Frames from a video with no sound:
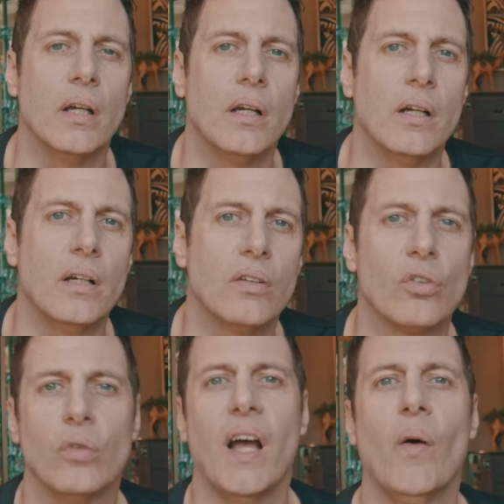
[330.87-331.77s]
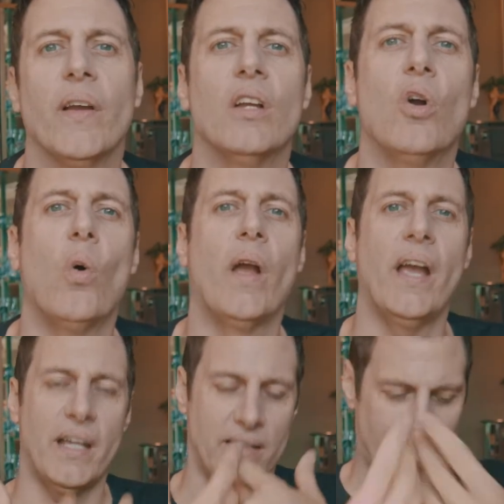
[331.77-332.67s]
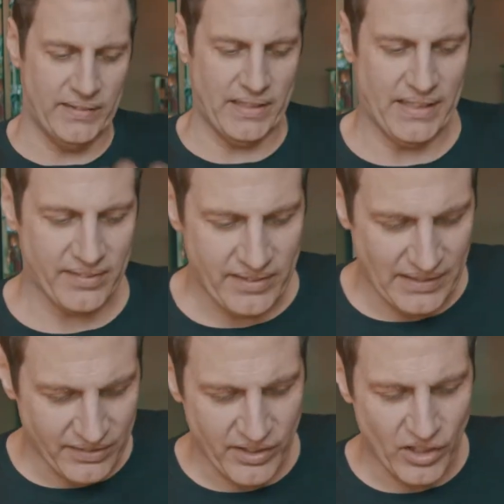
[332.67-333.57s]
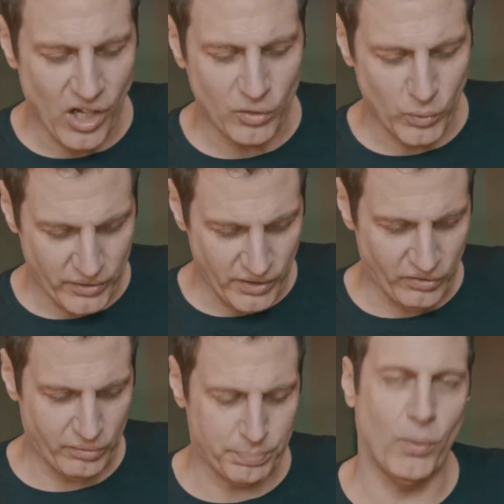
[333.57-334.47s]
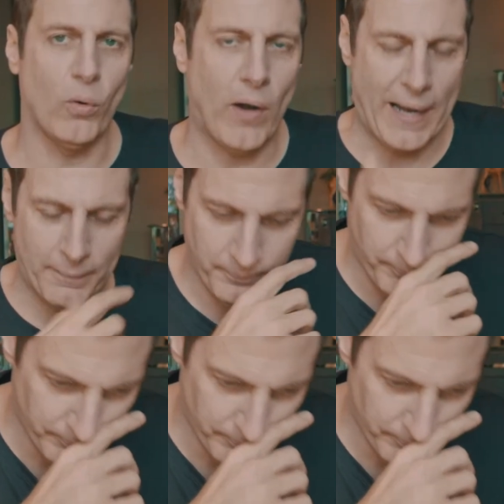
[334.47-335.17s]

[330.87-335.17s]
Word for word: Uh, so now I can go ahead. Now let, let's let's get on with this program.